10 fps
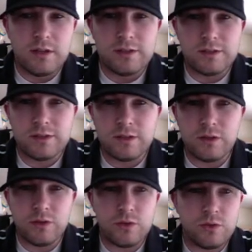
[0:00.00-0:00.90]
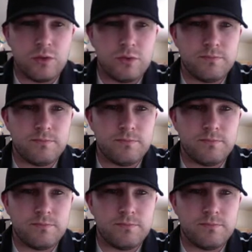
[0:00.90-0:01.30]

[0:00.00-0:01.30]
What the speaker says: So,